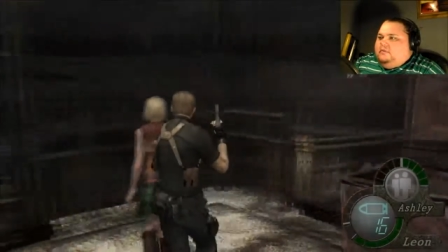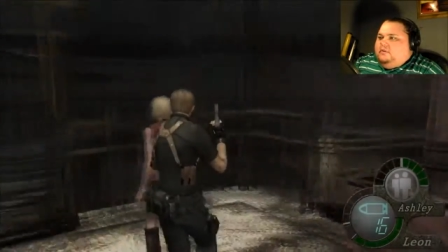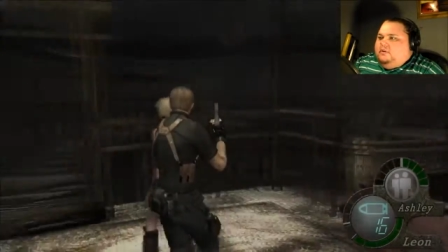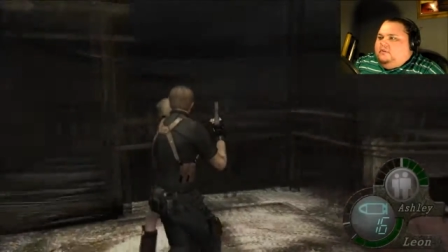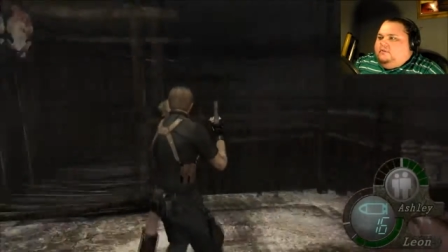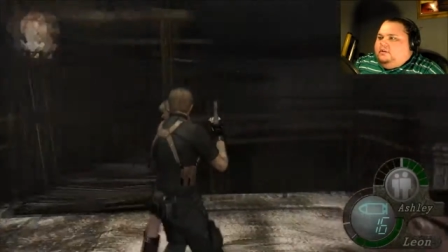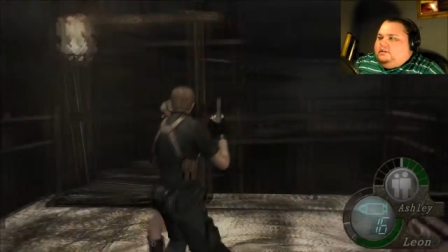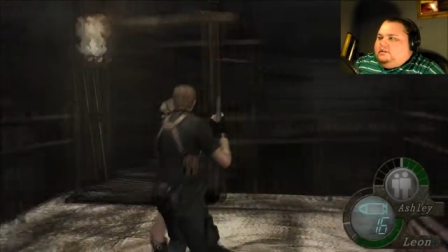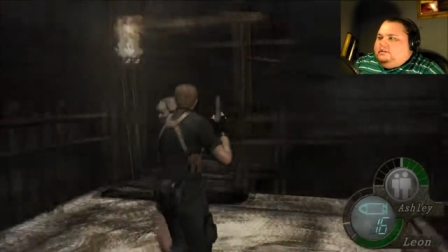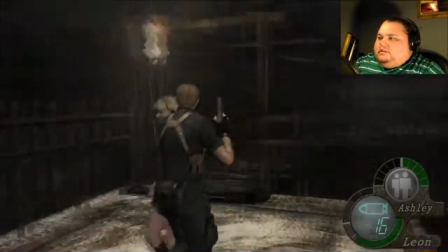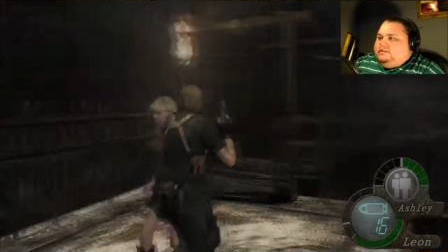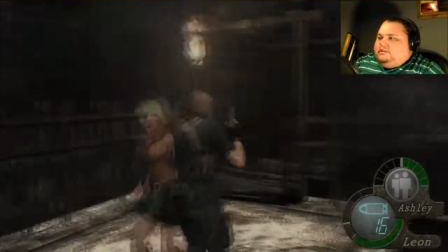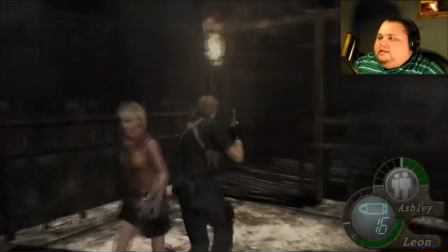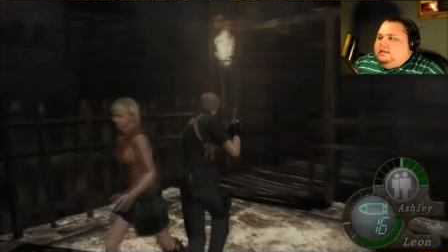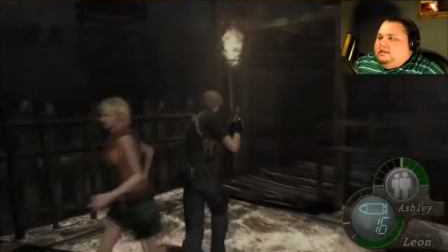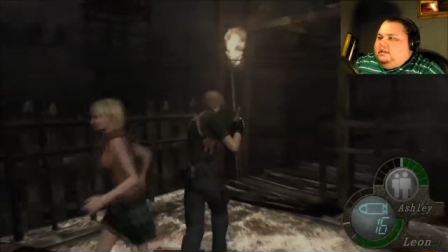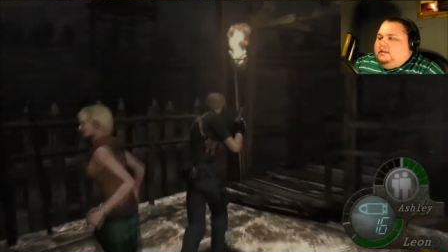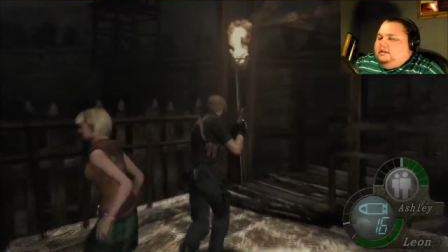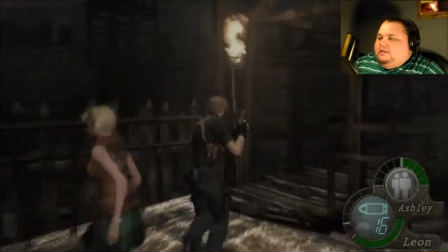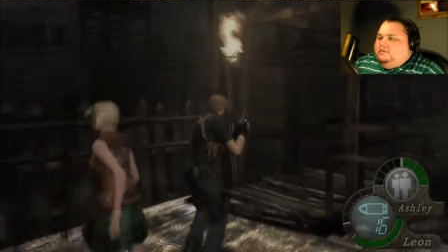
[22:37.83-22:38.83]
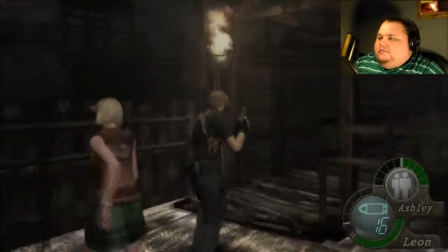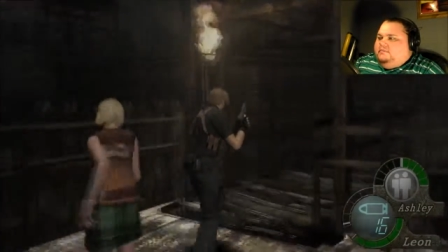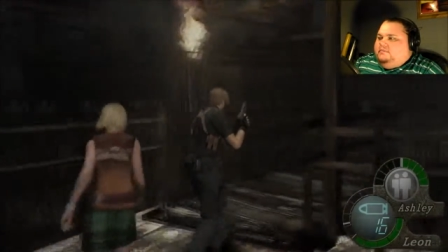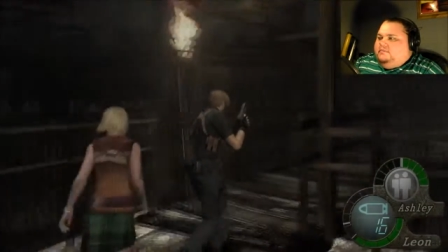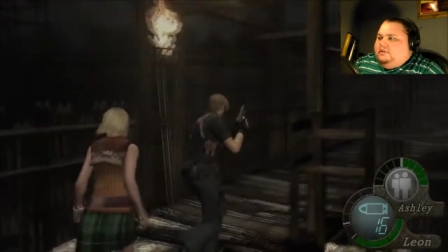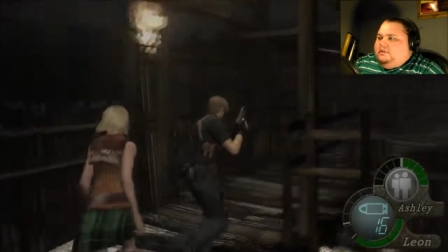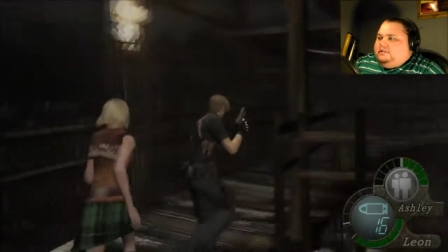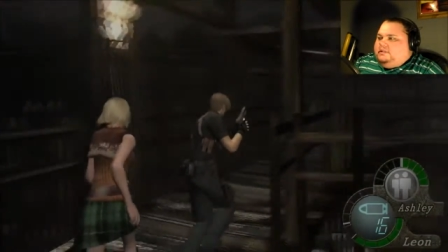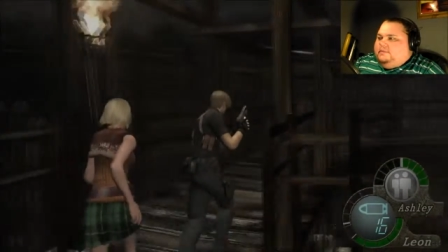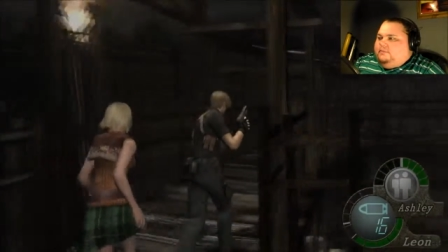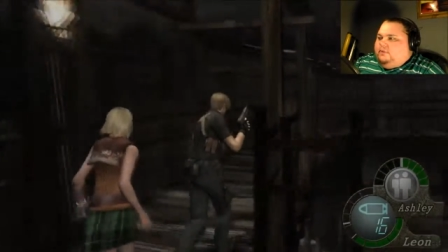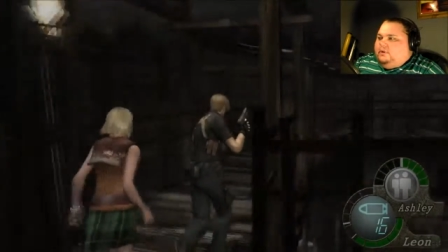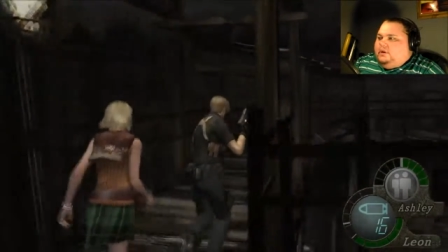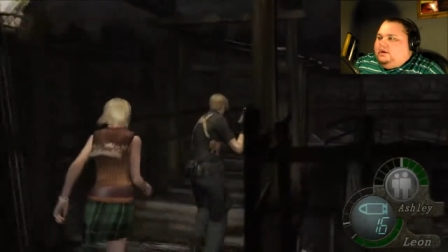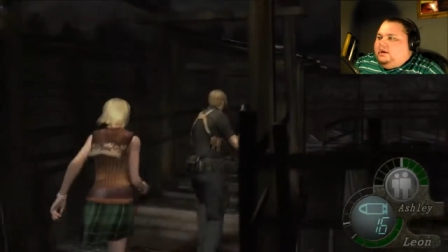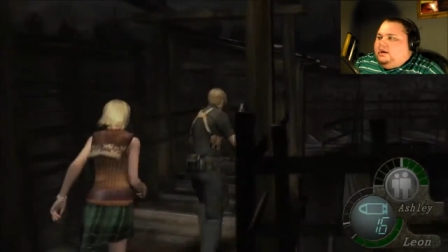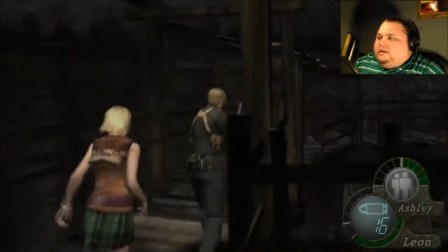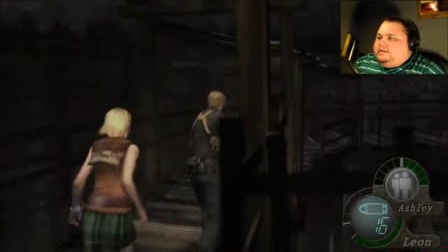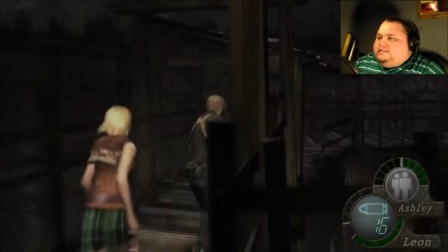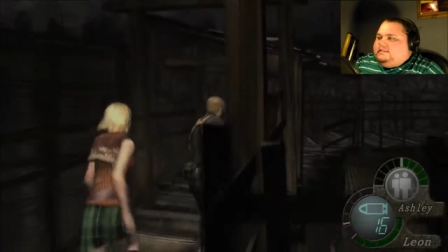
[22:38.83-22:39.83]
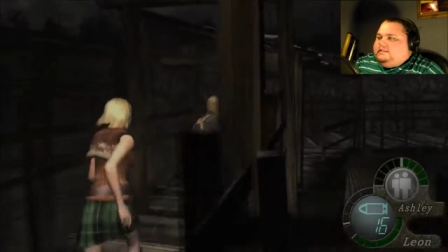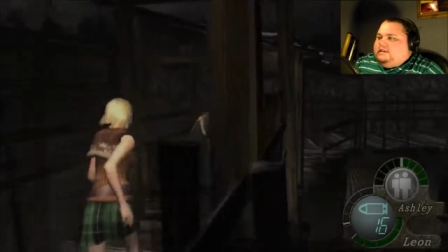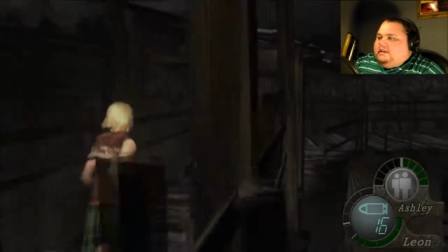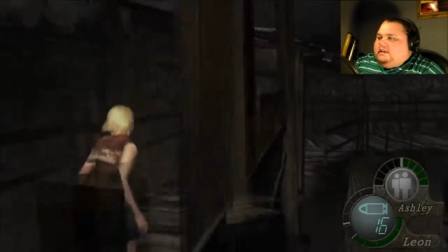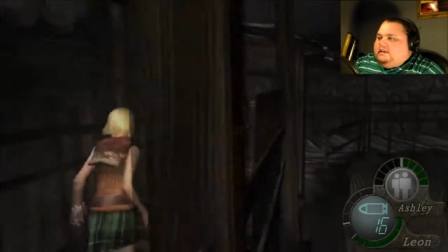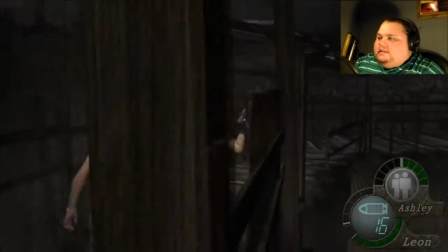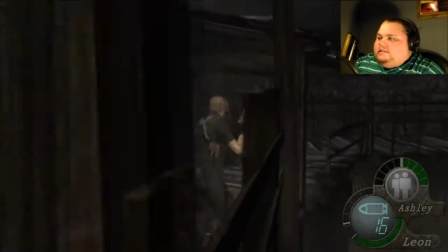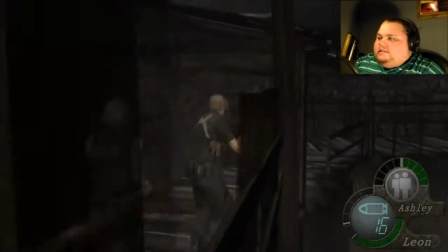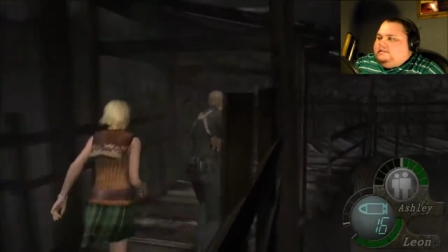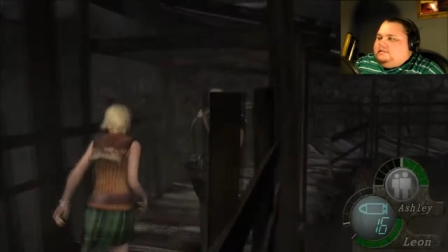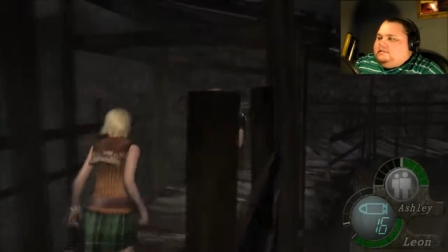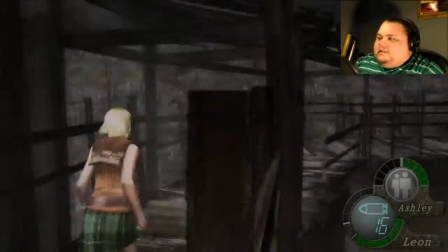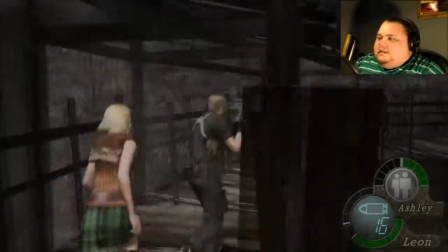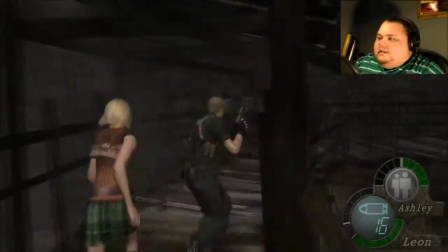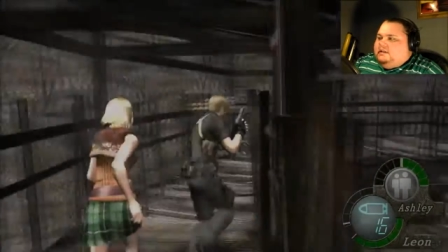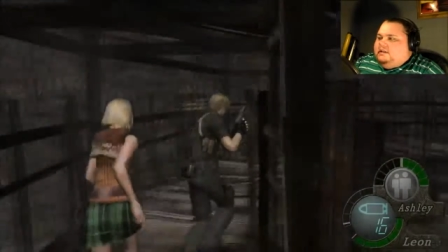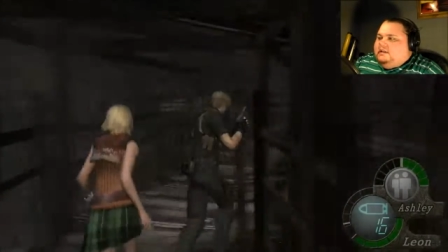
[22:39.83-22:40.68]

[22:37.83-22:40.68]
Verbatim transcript: You don't even get to see, except for in cutscenes.